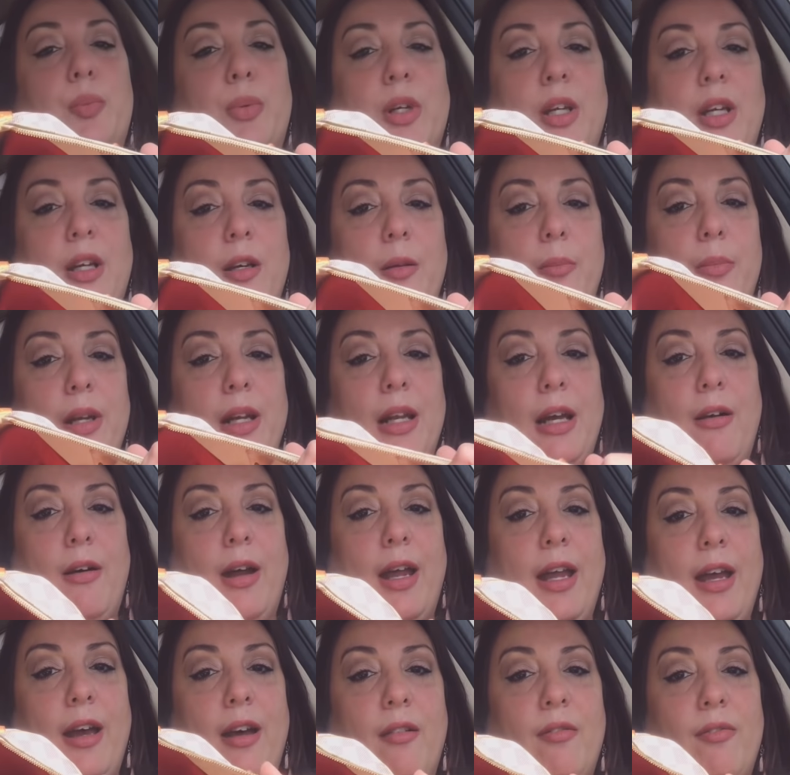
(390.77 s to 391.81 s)
pretty good, but now I
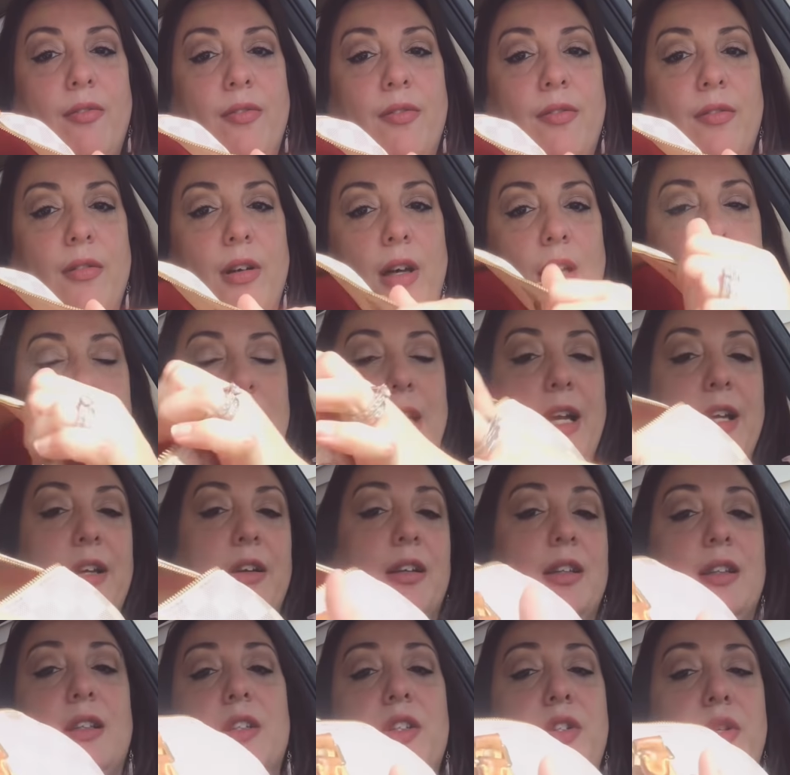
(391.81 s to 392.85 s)
have a liner
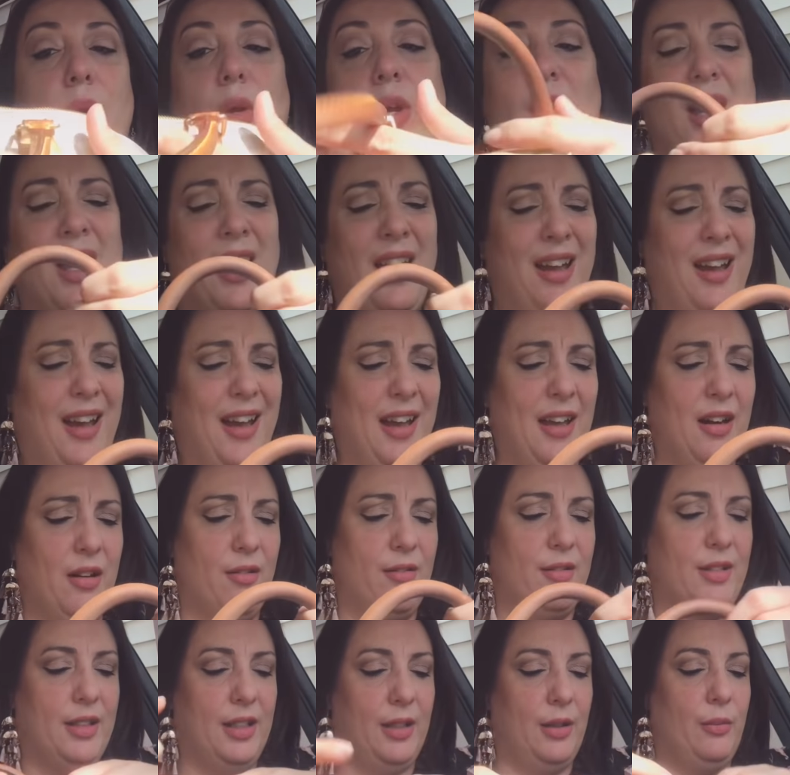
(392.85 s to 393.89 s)
in there. So
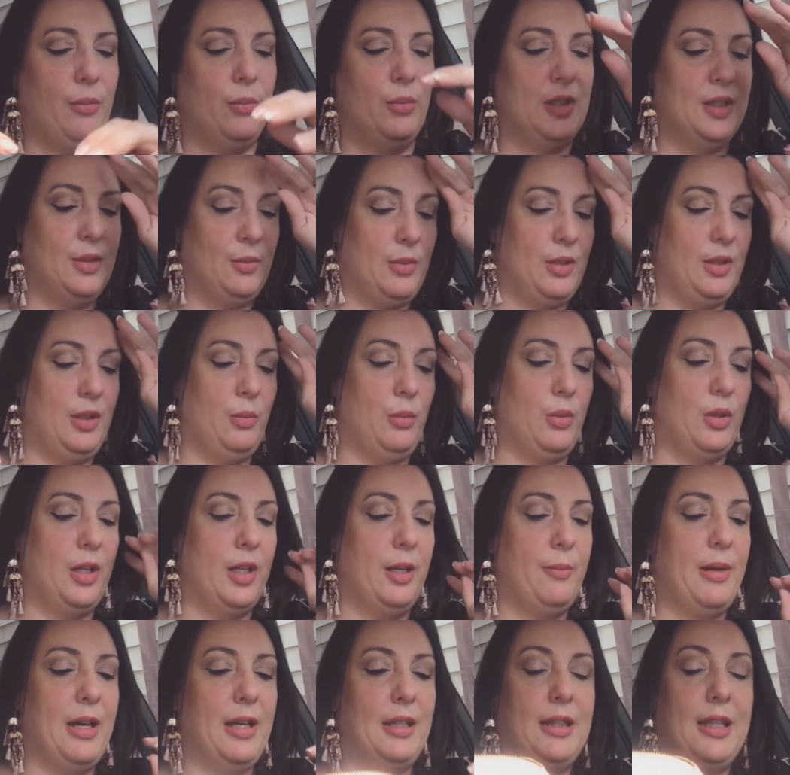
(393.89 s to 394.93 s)
wasn't really worried
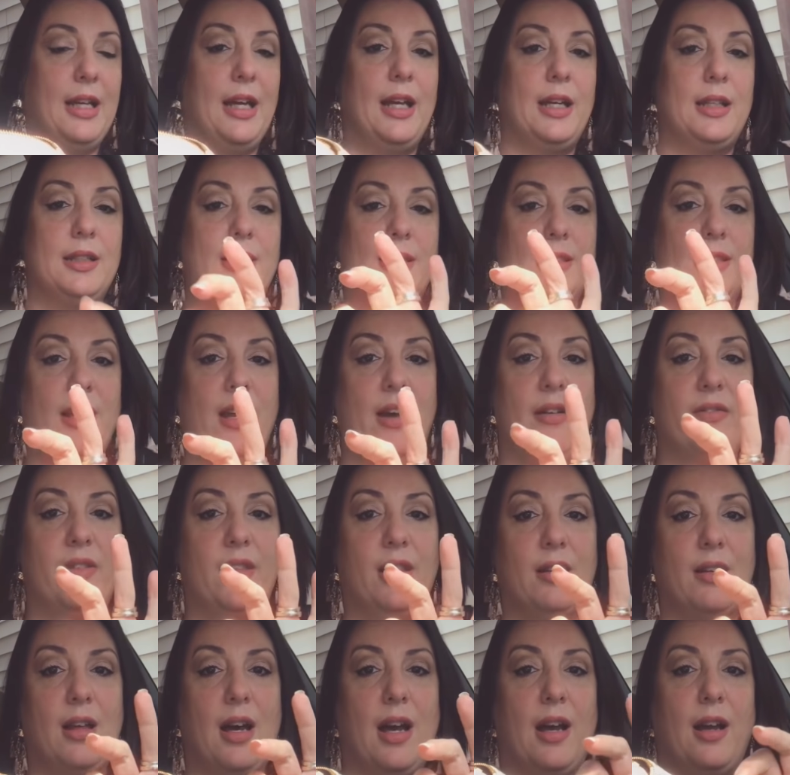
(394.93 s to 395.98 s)
about that. It does have
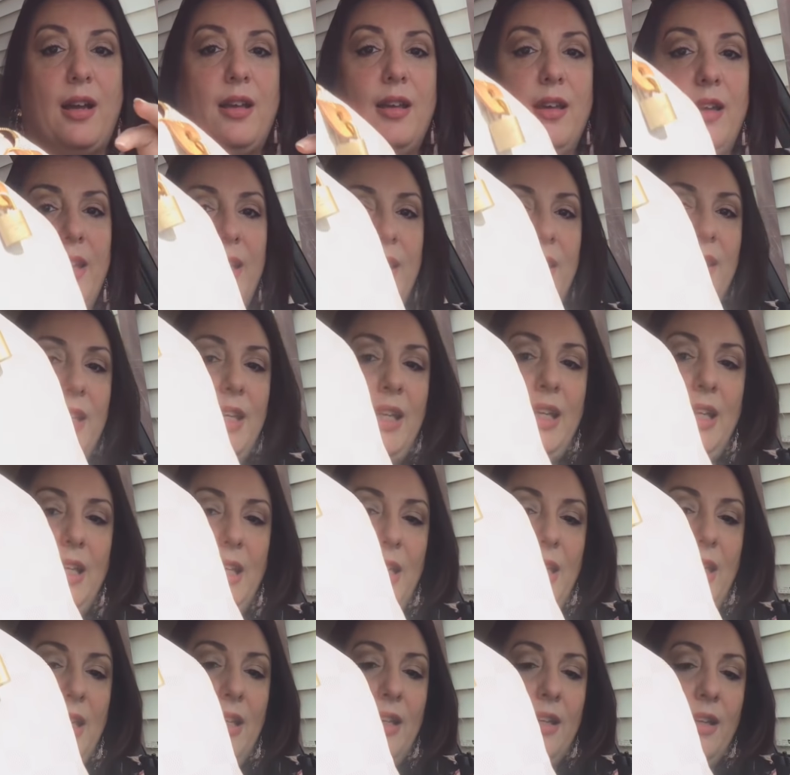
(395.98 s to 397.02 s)
the lock and
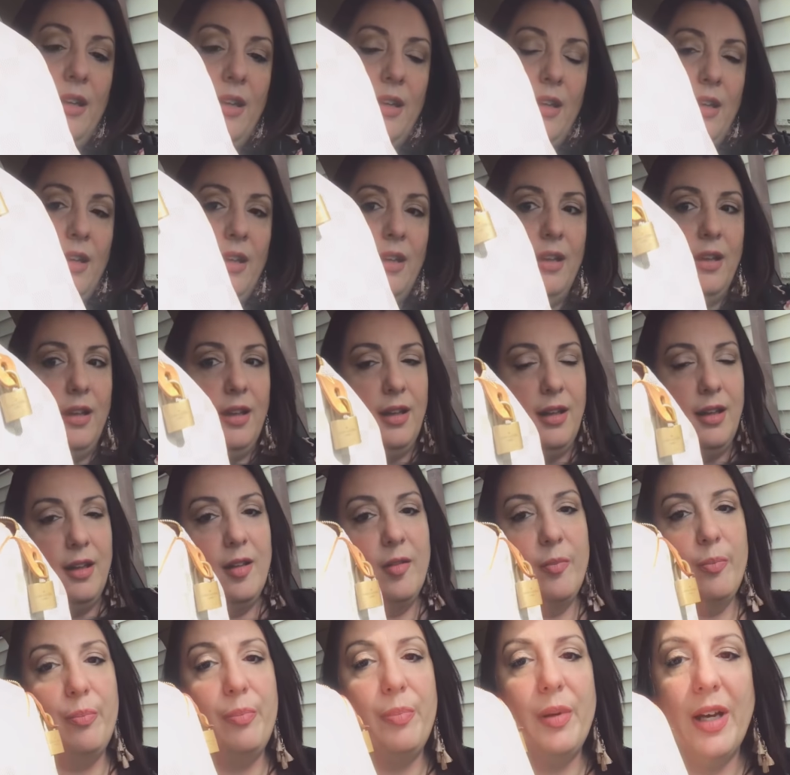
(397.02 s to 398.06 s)
key,
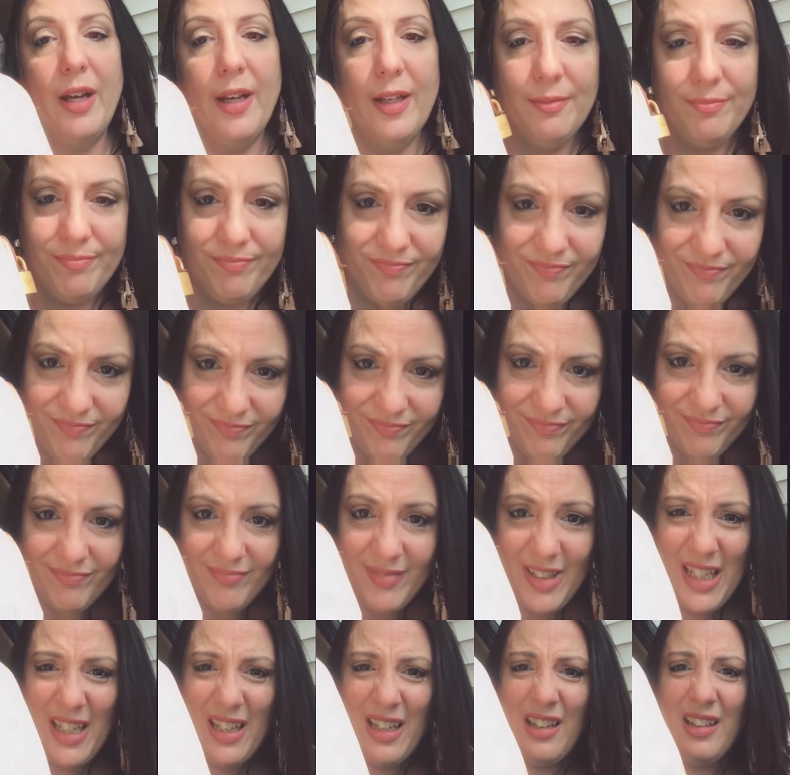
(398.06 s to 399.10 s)
but
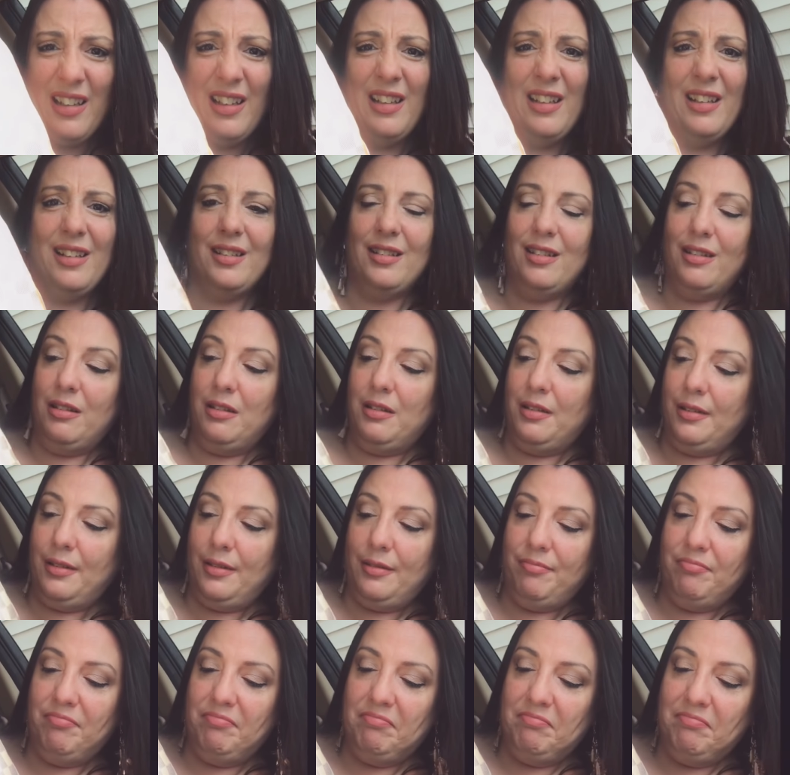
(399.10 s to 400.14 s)
yeah, it
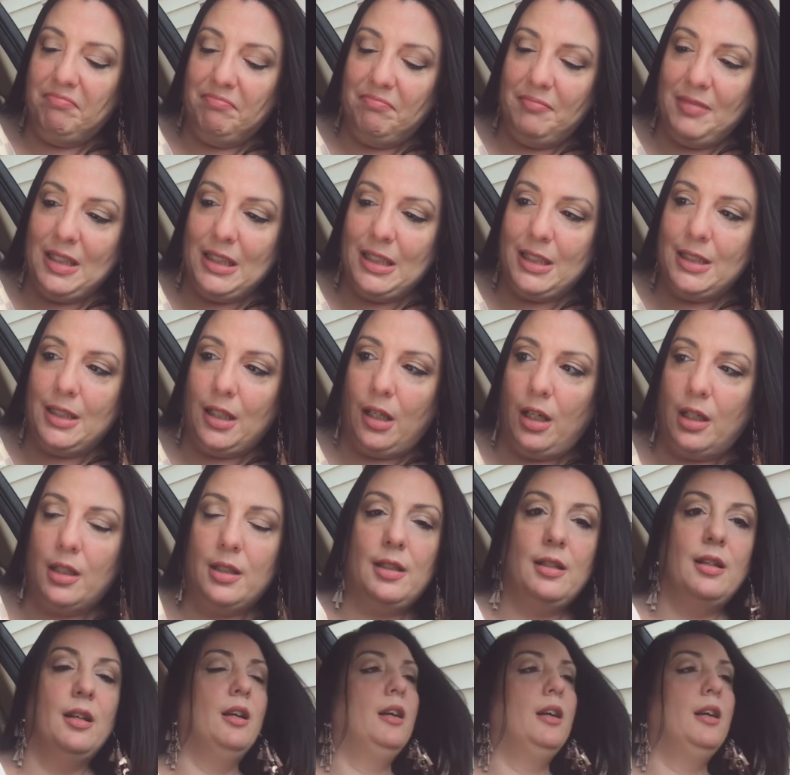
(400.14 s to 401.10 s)
sucked.